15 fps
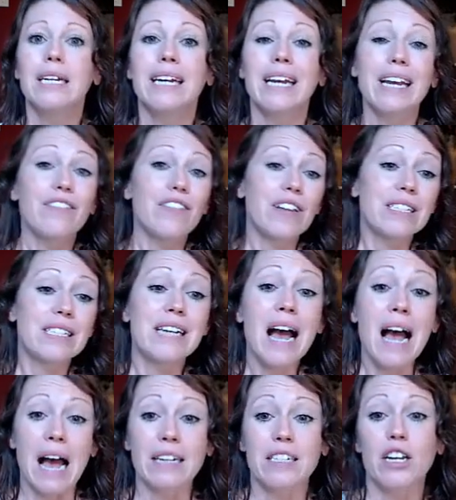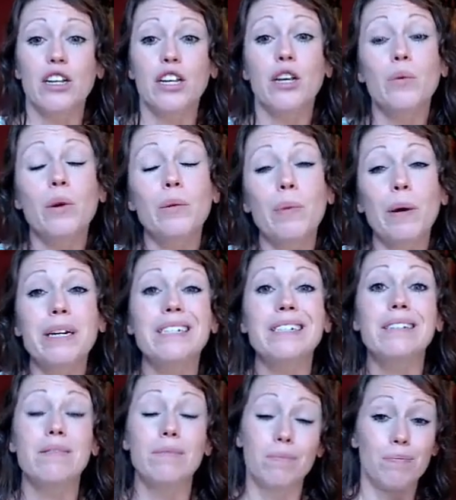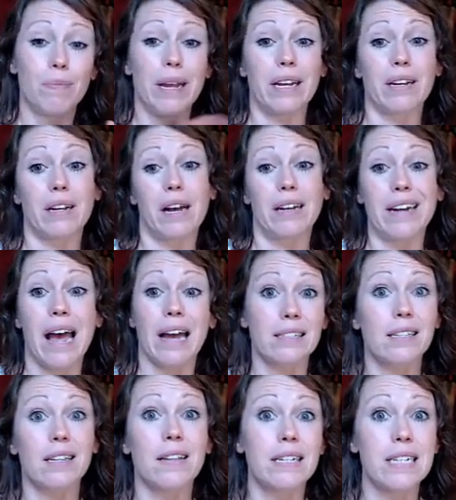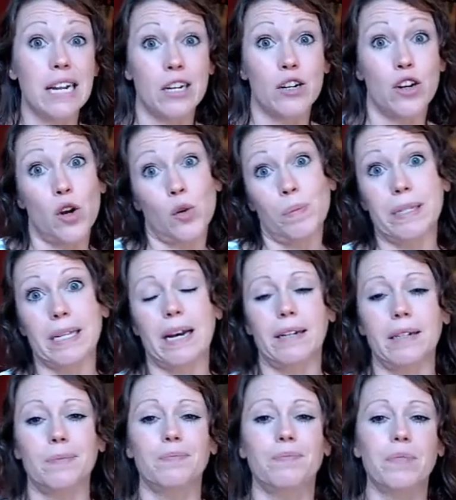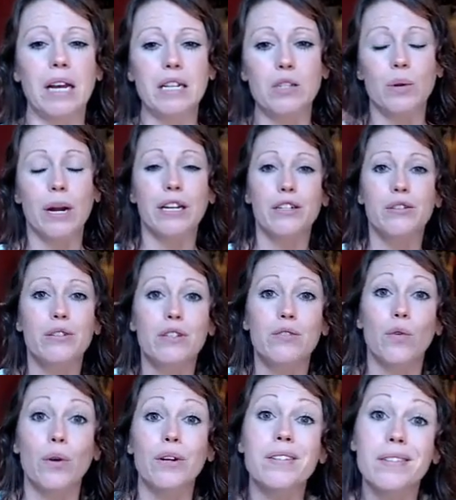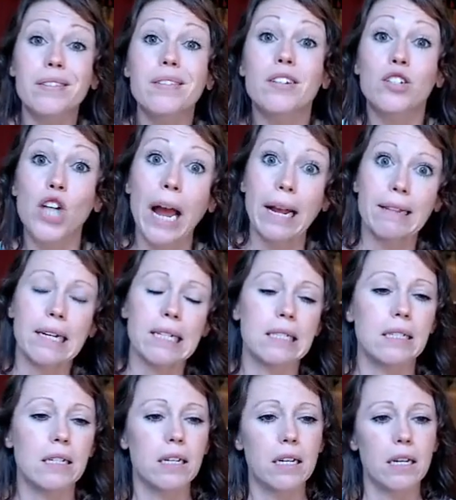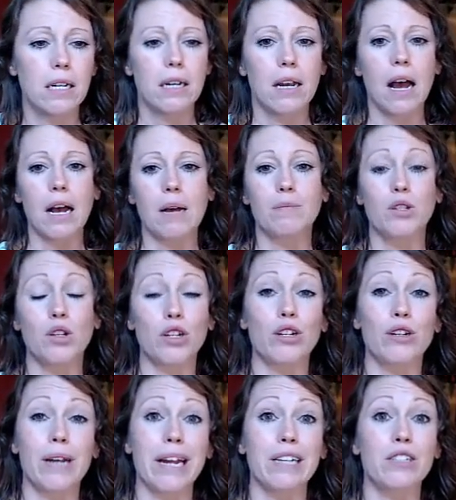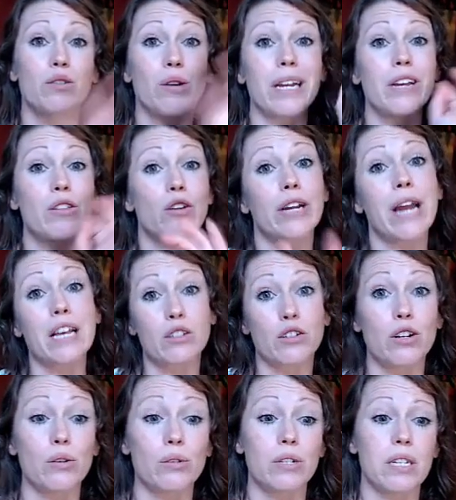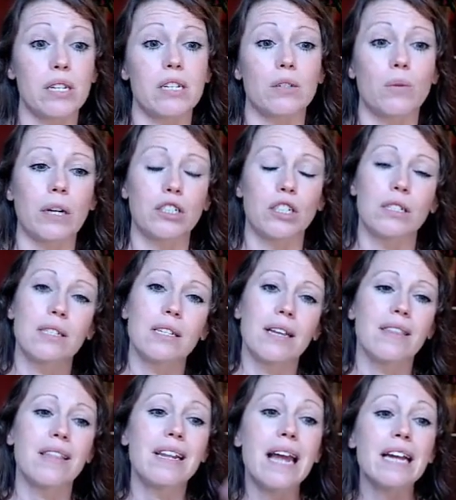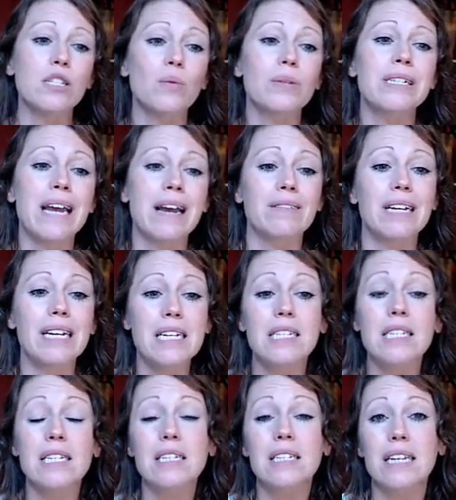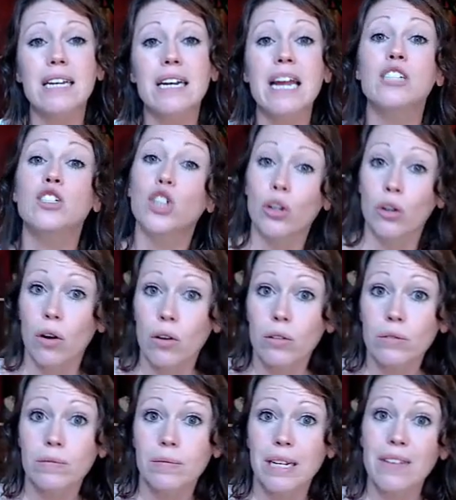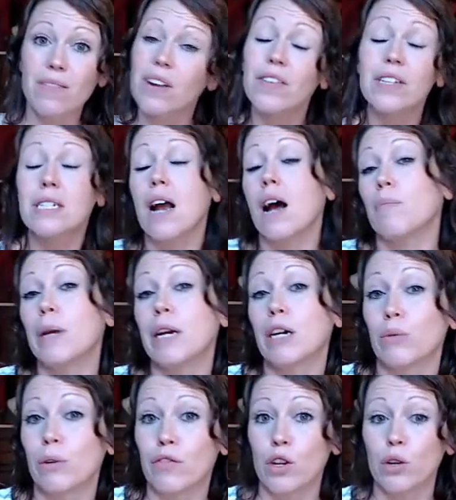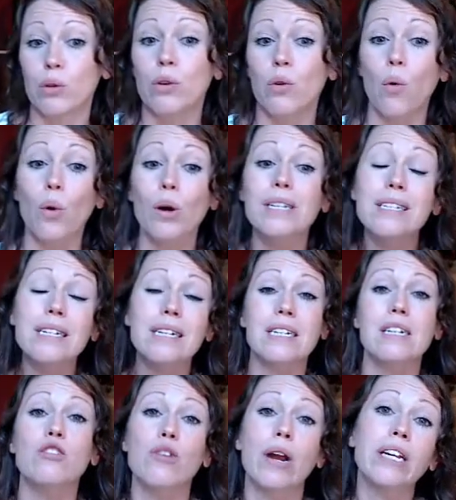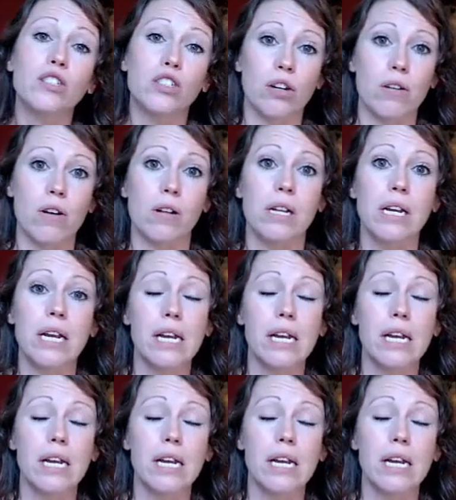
If that's not, you would put an X in the ding nope side. That's what I use this for. This is a checklist. So you're answering either yes or no to these questions. The next one down, is this in a journal, even if it's not peer-reviewed, or is it in a trade journal?